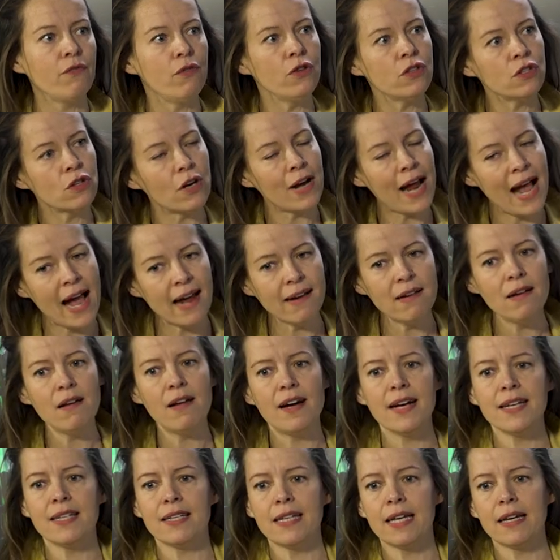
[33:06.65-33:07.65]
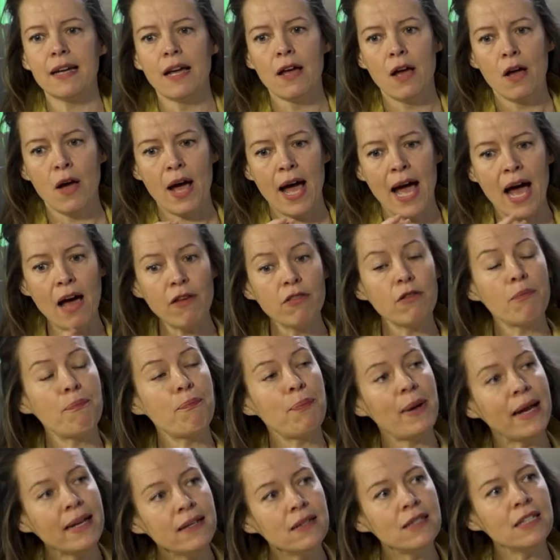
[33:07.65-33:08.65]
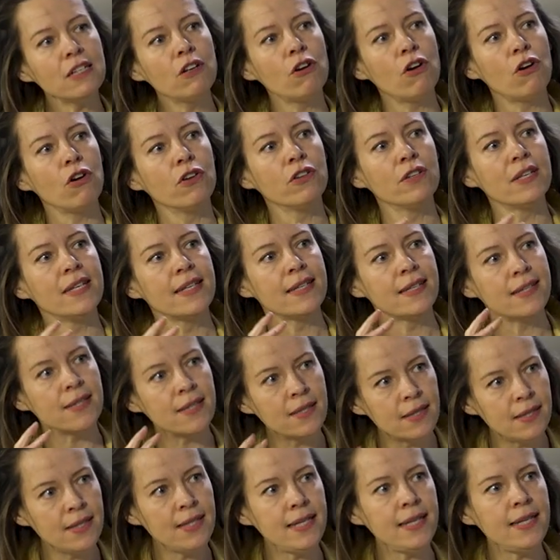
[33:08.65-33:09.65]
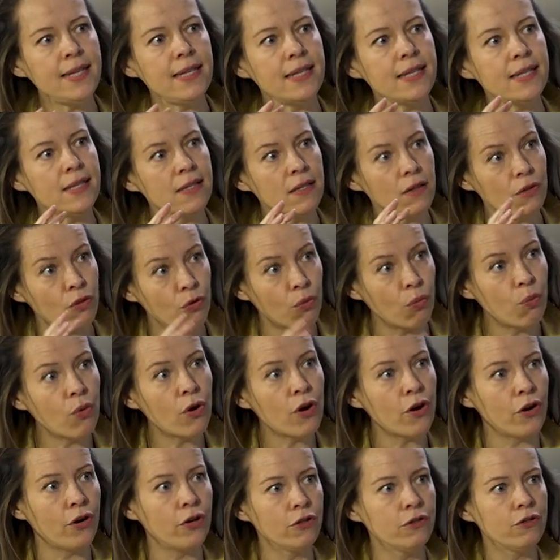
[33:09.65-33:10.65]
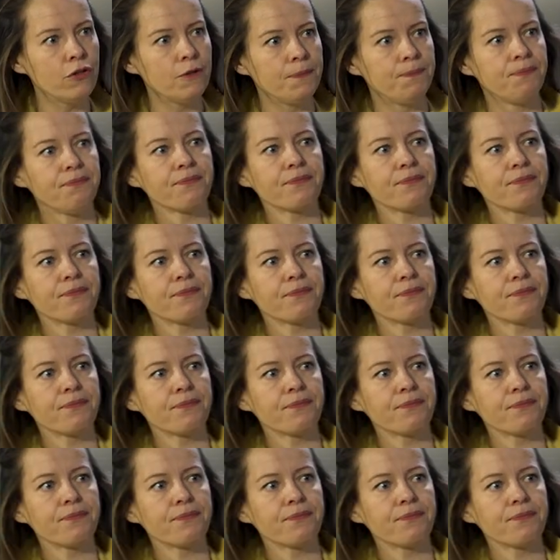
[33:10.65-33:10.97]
if you start analyzing how the Pentagon sees the world,